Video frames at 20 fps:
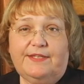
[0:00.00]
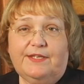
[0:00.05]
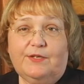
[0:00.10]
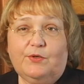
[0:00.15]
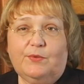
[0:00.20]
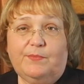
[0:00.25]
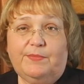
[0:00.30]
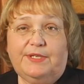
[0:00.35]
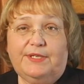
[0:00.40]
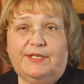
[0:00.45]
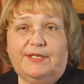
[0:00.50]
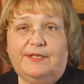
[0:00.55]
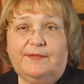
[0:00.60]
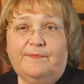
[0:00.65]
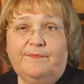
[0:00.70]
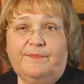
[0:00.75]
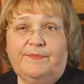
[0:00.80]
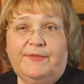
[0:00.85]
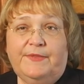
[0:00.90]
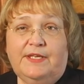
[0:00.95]
therapy.
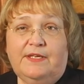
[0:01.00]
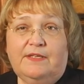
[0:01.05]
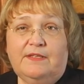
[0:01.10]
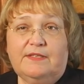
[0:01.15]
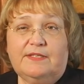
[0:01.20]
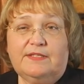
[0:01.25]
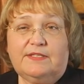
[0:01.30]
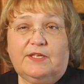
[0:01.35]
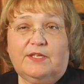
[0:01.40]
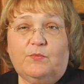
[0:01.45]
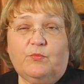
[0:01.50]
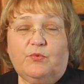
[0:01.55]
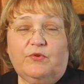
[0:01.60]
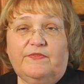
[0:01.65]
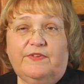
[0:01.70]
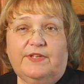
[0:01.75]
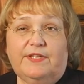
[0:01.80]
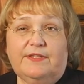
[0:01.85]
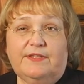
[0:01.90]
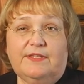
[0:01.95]
This can
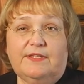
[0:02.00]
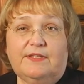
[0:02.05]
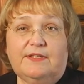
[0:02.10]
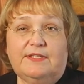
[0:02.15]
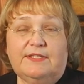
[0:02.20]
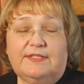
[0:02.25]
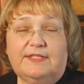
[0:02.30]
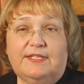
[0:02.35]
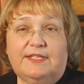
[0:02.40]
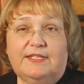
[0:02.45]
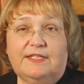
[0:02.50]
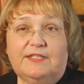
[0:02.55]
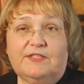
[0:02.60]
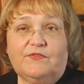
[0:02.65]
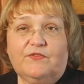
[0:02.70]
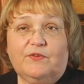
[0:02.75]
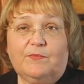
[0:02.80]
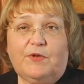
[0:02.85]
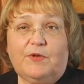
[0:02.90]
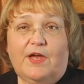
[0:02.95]
prevent the disease
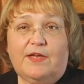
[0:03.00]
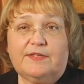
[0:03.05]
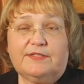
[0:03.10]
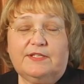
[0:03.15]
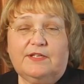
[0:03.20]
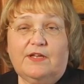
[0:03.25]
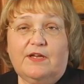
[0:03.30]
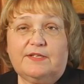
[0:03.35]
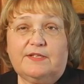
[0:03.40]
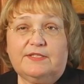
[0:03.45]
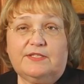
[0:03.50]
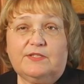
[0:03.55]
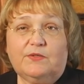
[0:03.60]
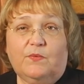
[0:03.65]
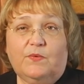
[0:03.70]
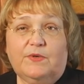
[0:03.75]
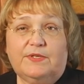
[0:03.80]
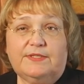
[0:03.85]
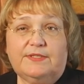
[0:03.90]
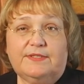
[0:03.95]
from causing
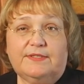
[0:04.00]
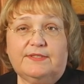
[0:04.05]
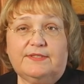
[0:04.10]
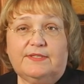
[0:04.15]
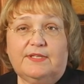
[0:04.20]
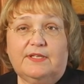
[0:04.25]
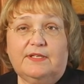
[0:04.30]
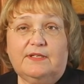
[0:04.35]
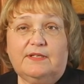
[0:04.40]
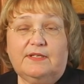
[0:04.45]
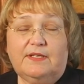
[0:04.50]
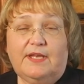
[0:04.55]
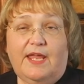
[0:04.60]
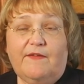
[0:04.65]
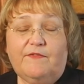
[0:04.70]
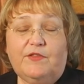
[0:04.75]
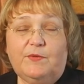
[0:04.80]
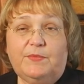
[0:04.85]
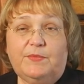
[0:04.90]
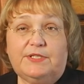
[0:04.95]
consequences that
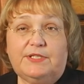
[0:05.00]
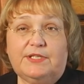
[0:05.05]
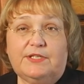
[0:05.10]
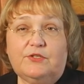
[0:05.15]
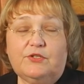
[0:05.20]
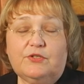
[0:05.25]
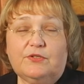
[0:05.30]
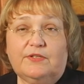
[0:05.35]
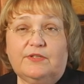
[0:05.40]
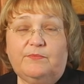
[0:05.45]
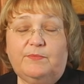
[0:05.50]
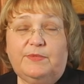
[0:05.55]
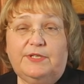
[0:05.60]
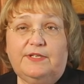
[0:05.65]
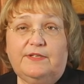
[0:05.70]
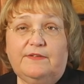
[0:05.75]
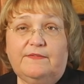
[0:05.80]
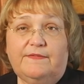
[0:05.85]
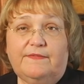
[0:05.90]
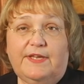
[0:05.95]
have the potential of
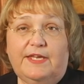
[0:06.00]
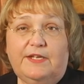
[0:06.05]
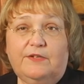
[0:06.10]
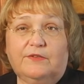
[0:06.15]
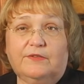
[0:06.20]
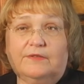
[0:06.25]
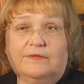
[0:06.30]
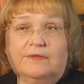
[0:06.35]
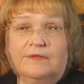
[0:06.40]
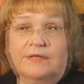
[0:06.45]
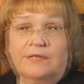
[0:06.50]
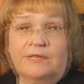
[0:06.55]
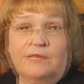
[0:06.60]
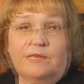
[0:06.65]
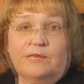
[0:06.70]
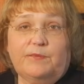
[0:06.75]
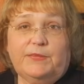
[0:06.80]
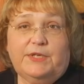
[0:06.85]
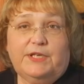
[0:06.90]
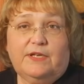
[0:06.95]
being fatal.
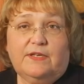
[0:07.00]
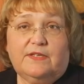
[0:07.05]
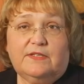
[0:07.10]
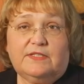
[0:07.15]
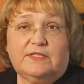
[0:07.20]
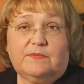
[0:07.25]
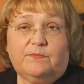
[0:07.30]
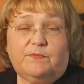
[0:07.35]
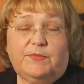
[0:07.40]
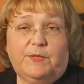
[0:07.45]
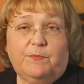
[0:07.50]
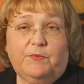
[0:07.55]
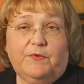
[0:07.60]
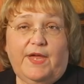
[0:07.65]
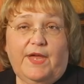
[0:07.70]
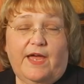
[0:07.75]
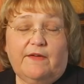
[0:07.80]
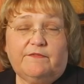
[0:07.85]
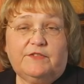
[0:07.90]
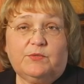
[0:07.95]
Because people
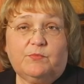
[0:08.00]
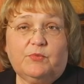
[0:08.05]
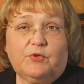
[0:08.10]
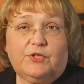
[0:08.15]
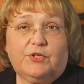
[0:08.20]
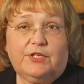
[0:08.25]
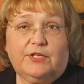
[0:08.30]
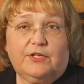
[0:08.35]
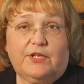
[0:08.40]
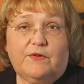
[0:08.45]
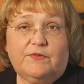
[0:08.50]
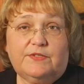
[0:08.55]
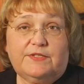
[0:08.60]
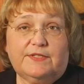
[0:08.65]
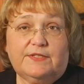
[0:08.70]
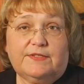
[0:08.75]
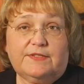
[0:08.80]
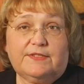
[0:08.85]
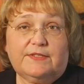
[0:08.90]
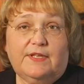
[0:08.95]
have
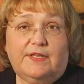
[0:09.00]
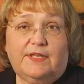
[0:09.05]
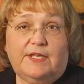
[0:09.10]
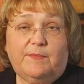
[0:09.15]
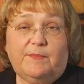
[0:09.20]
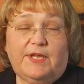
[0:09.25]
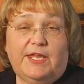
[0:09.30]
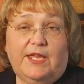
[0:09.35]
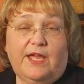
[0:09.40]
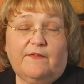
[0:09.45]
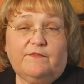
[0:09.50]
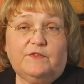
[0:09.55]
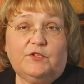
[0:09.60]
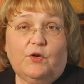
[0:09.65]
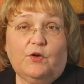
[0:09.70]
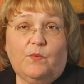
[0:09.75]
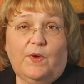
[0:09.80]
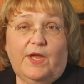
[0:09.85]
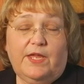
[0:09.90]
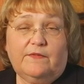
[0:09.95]
tuberculosis and they may have
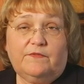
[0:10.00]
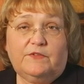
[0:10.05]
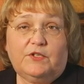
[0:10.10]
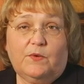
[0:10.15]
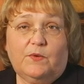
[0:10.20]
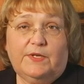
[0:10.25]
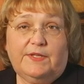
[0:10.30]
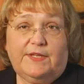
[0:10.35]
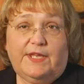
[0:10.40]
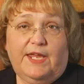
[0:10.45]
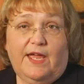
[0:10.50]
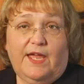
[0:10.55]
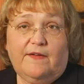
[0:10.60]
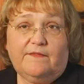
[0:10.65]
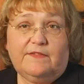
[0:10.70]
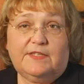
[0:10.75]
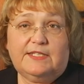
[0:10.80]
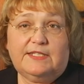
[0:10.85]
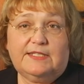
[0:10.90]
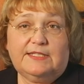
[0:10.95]
no way of knowing they have
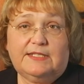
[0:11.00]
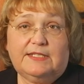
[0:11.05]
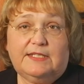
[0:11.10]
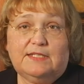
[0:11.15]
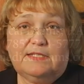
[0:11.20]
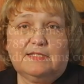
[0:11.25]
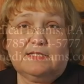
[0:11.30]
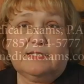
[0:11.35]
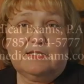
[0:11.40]
the disease,